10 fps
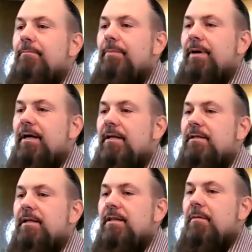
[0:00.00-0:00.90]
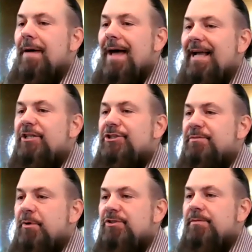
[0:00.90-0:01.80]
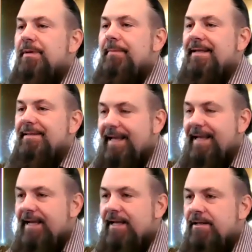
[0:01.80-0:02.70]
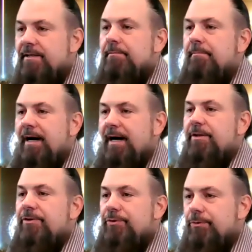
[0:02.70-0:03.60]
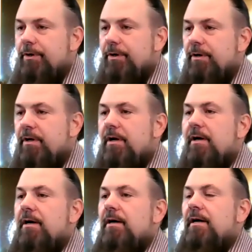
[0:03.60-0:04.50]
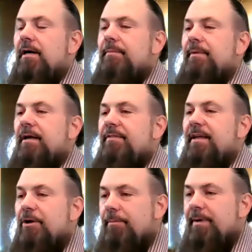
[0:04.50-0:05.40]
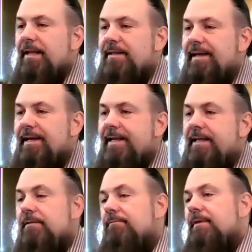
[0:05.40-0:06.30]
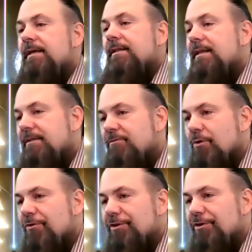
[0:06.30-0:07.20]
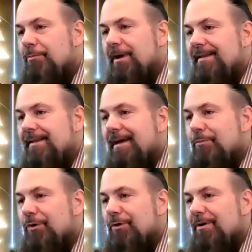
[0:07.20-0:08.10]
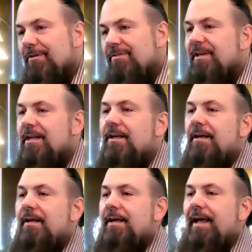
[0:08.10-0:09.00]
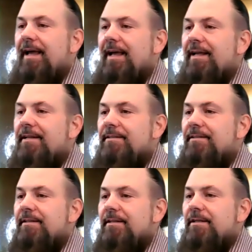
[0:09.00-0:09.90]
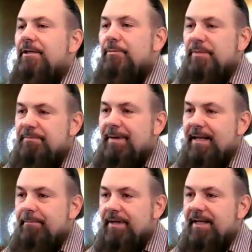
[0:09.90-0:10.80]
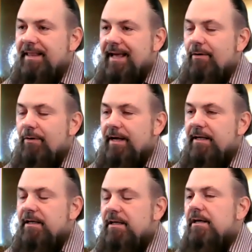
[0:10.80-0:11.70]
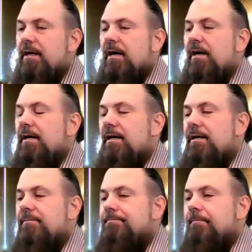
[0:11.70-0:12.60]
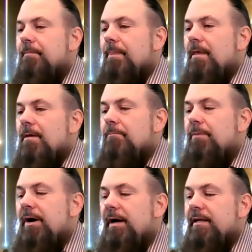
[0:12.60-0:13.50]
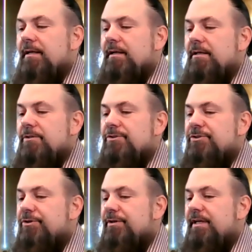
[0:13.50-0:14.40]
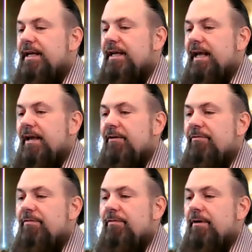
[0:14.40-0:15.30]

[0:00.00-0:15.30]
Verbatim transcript: but the package is supposed to be maintained by the tour. Um, if they don't maintain it, then of course it'll break down more often and you'll be spending money that way. Um, but certainly if